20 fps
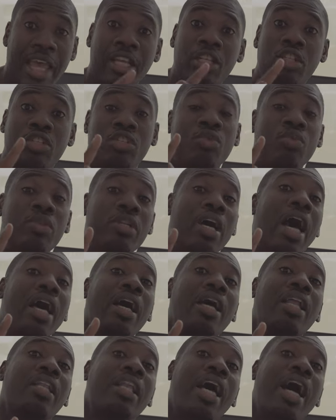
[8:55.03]
and do
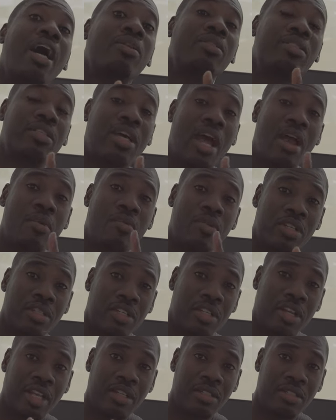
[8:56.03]
not allow time
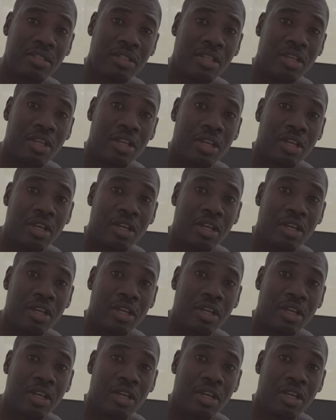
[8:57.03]
restraints